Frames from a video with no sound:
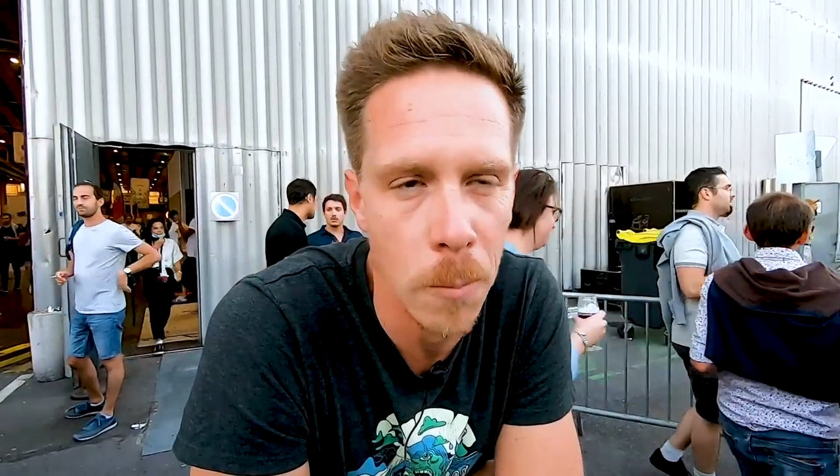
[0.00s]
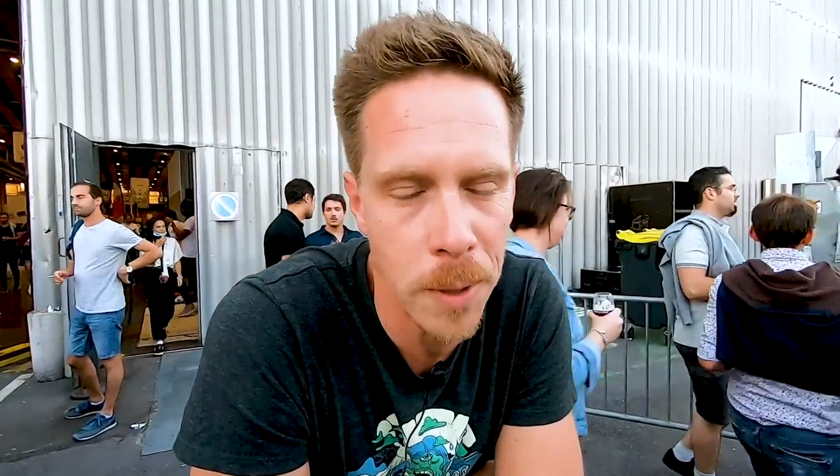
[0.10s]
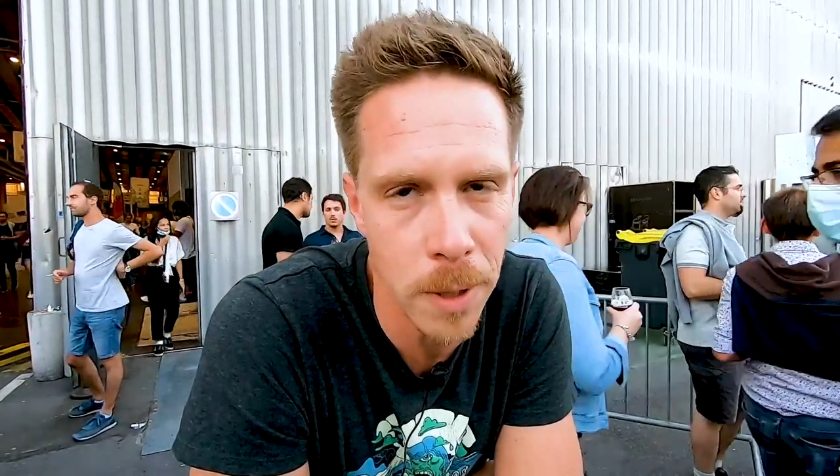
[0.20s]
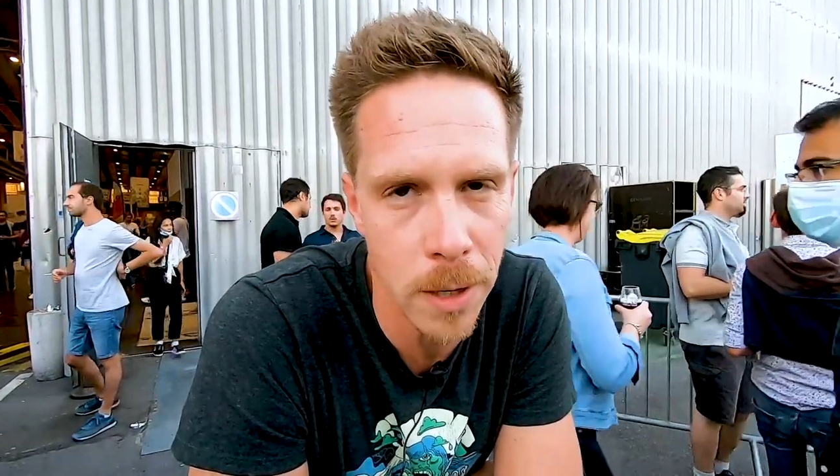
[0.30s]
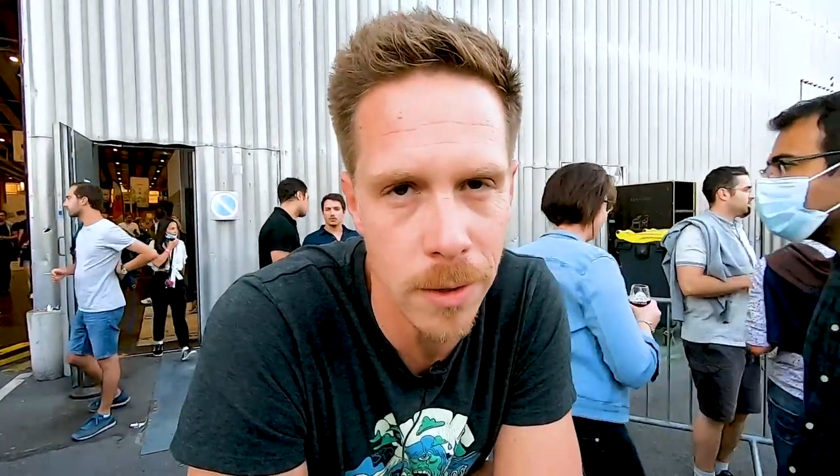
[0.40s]

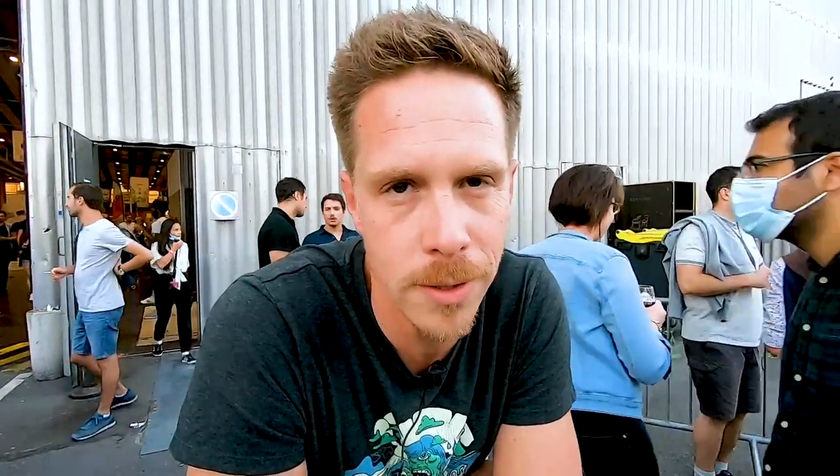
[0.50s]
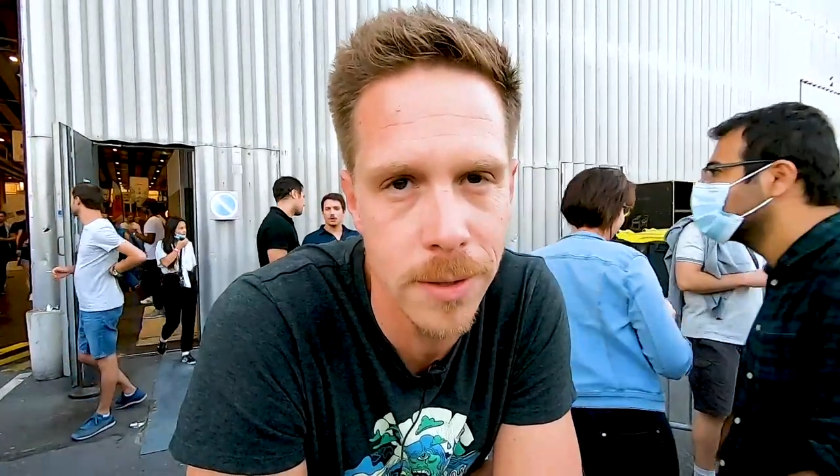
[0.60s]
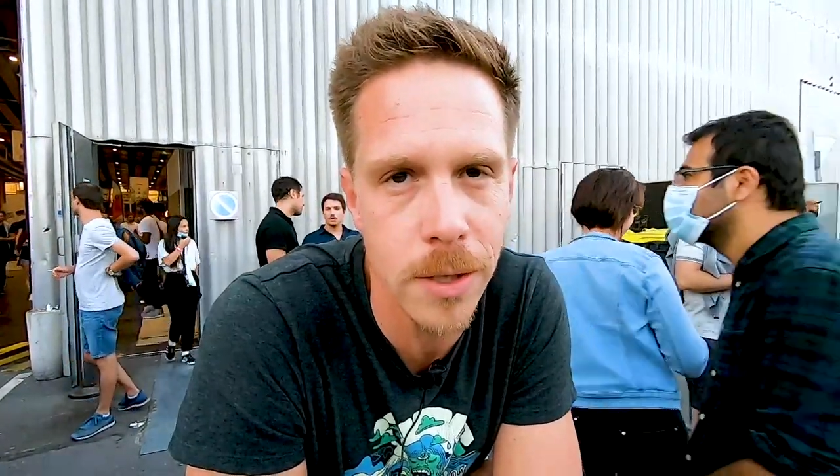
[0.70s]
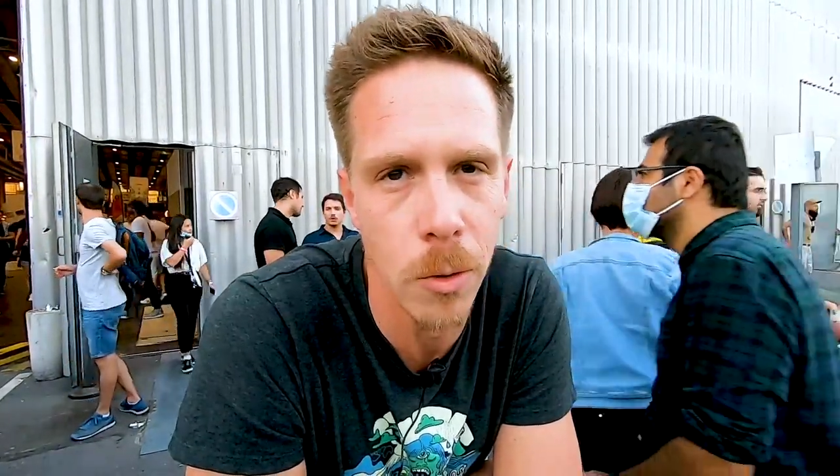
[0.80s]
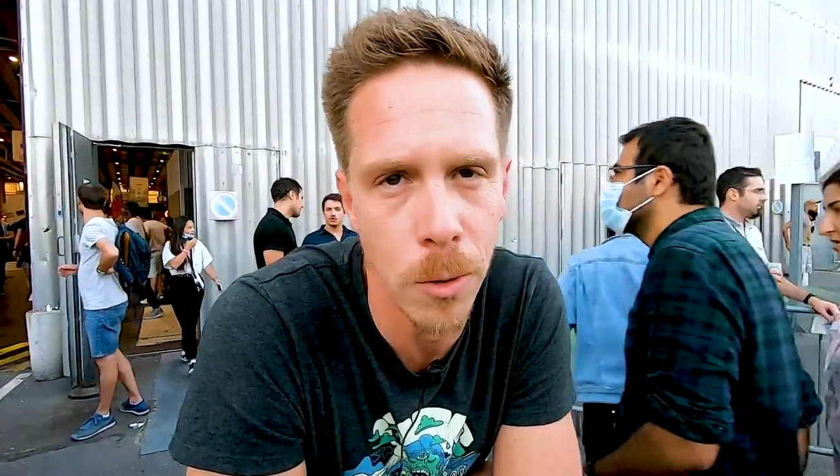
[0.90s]
OP beers,
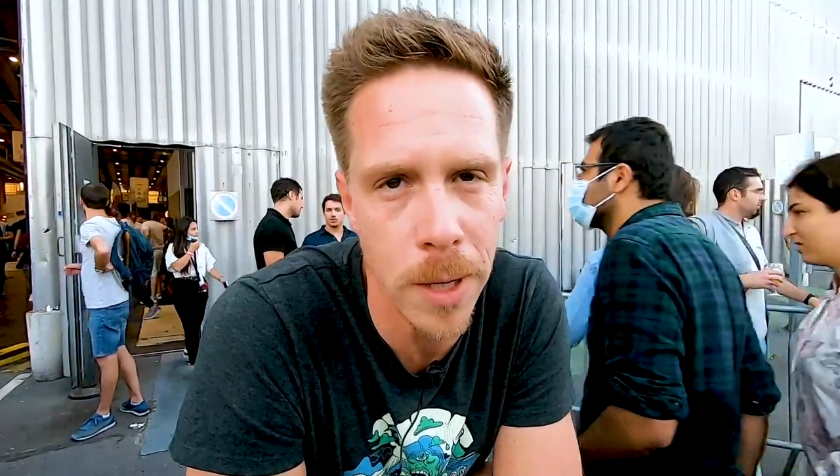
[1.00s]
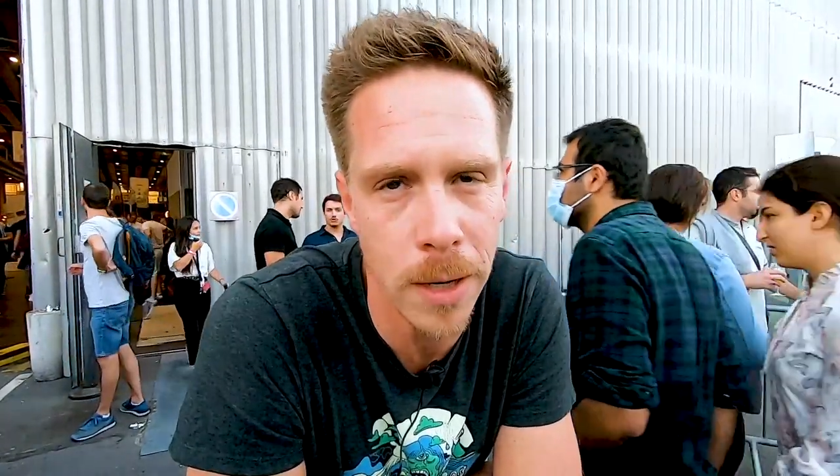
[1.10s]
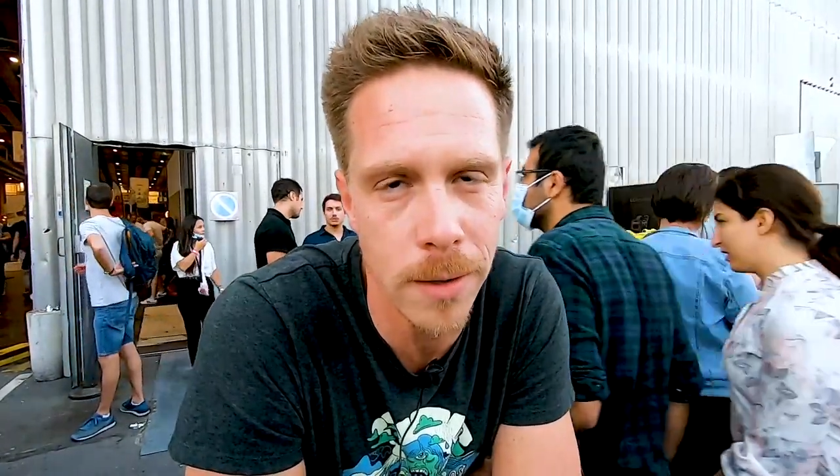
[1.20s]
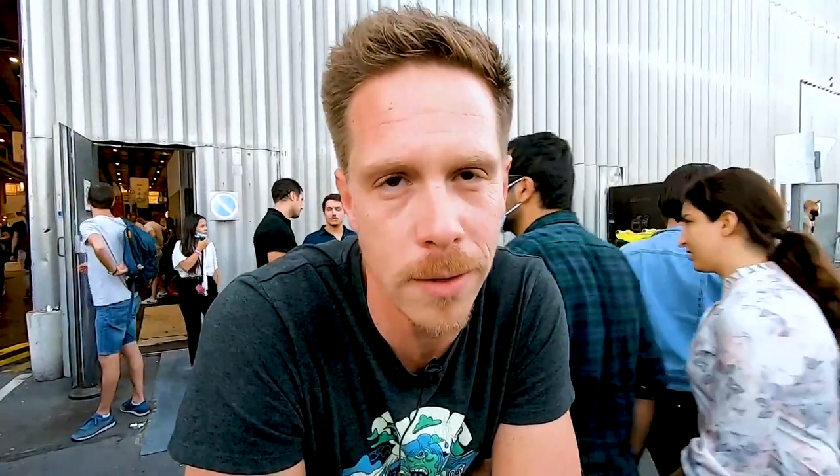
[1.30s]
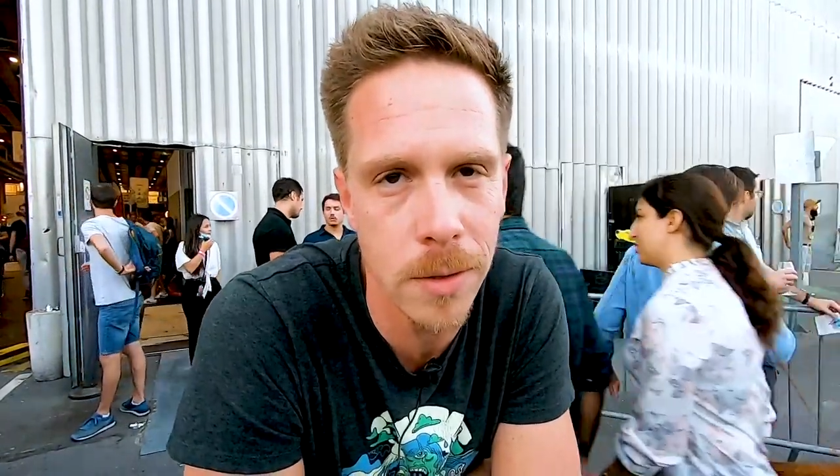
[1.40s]
sour
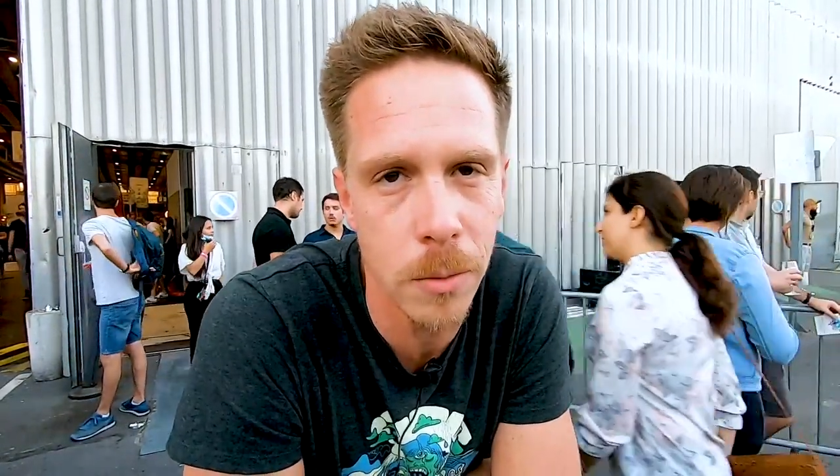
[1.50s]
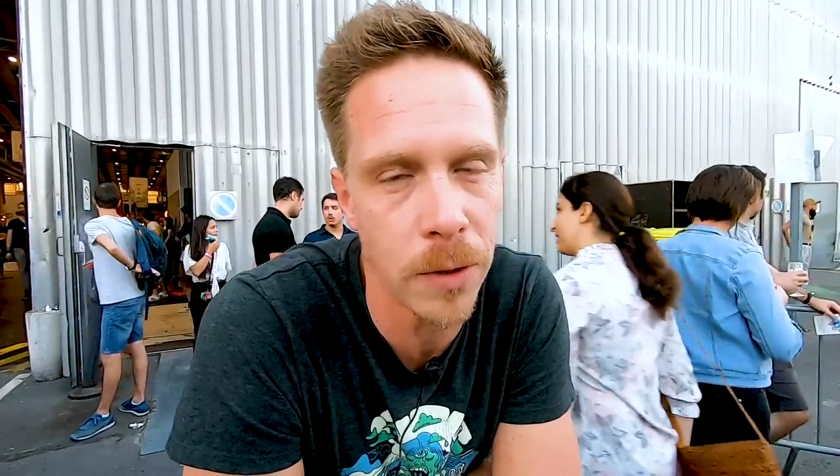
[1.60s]
beers,